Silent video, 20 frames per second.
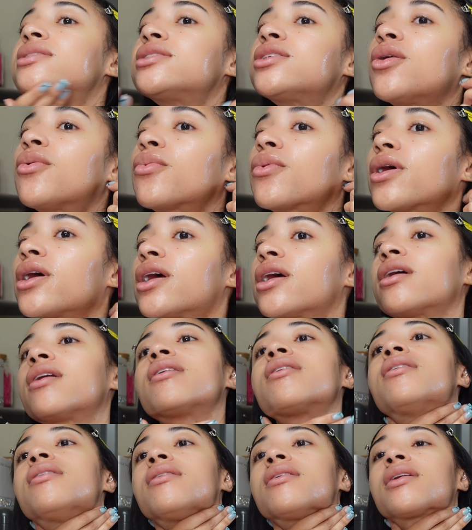So we're
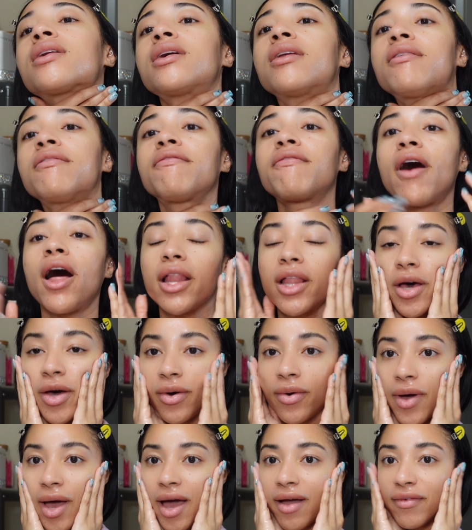gonna
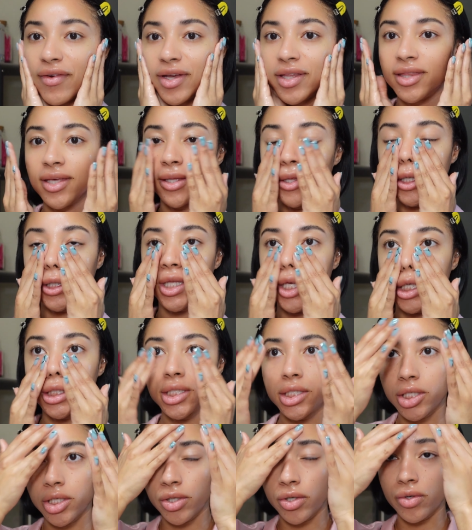follow everything that they
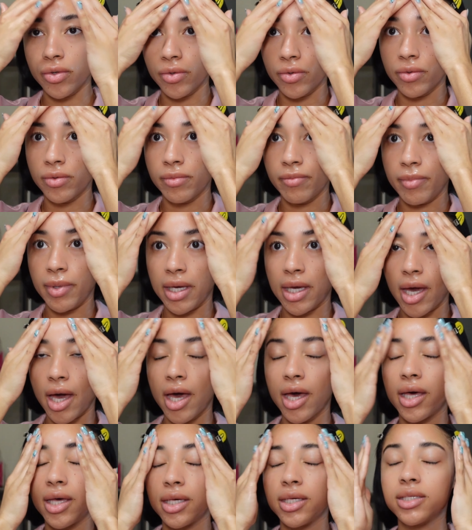do
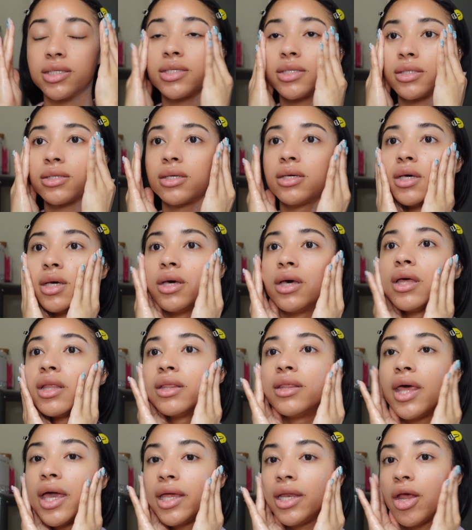because
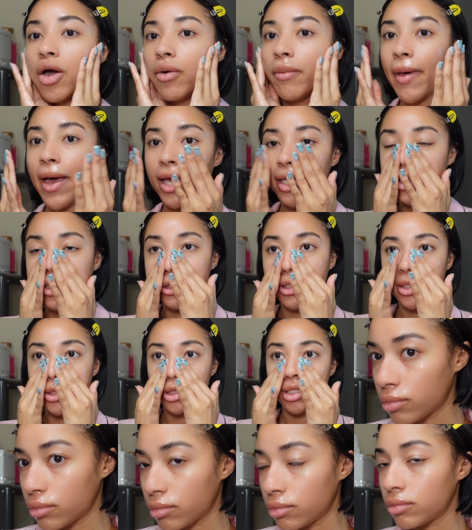they know
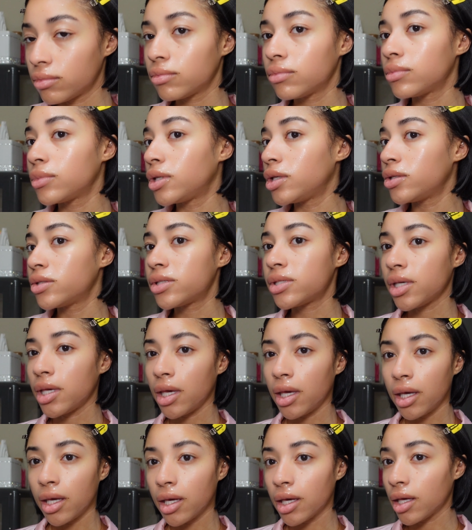best. You
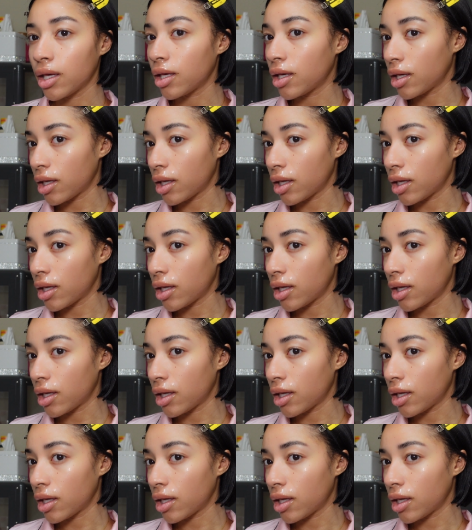see